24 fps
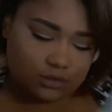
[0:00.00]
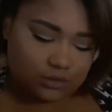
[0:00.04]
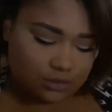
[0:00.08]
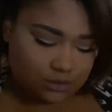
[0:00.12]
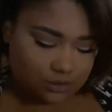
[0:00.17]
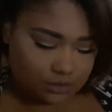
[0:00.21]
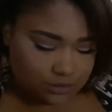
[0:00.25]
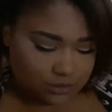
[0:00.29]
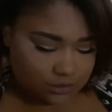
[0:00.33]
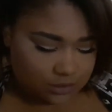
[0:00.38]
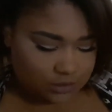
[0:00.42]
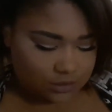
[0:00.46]

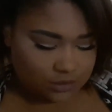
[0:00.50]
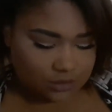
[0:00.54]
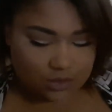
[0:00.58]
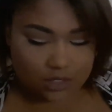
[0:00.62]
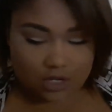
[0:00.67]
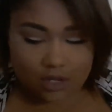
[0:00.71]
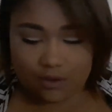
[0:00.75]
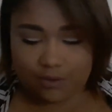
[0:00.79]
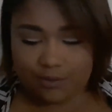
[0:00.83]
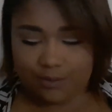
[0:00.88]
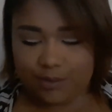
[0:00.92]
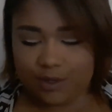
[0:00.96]
I
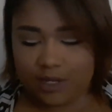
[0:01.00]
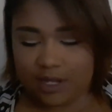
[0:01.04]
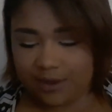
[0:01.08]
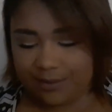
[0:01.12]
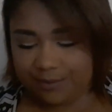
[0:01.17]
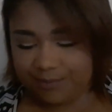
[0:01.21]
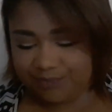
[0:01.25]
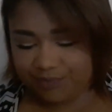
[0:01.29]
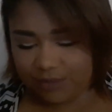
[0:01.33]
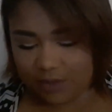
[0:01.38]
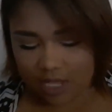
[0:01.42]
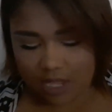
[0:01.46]
don't know,
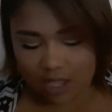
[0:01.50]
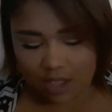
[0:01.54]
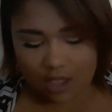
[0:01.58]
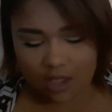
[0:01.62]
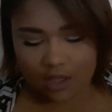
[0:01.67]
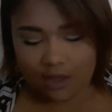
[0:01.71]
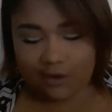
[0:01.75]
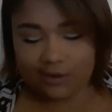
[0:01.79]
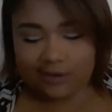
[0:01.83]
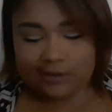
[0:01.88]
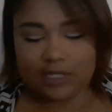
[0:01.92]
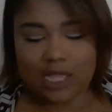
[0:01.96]
but
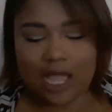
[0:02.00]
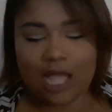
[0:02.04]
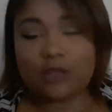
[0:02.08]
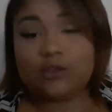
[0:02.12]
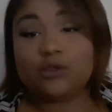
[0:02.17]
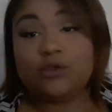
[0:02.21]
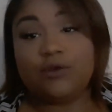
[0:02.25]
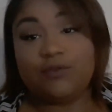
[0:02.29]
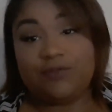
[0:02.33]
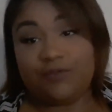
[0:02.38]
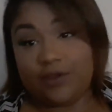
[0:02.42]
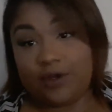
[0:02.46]

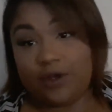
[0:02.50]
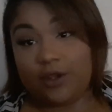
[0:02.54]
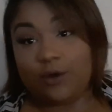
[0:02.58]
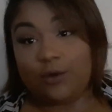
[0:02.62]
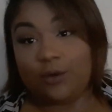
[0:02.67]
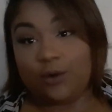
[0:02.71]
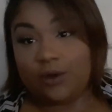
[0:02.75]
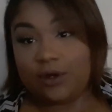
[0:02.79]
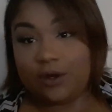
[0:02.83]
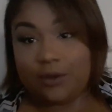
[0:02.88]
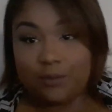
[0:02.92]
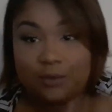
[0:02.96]
I'll do a
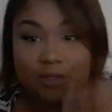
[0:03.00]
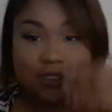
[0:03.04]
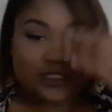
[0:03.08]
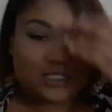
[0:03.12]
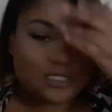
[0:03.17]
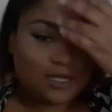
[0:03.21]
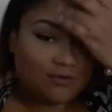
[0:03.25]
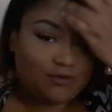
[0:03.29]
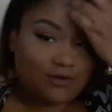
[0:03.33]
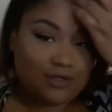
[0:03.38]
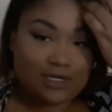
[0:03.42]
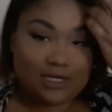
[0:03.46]
video on it
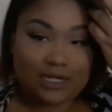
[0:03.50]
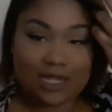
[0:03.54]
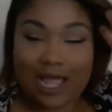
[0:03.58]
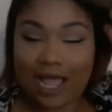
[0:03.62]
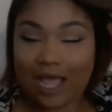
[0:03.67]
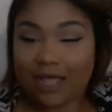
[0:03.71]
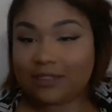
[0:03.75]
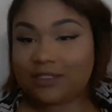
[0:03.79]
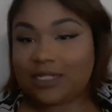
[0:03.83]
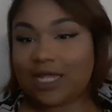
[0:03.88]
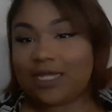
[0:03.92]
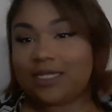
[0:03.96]
once I learn
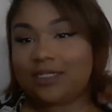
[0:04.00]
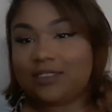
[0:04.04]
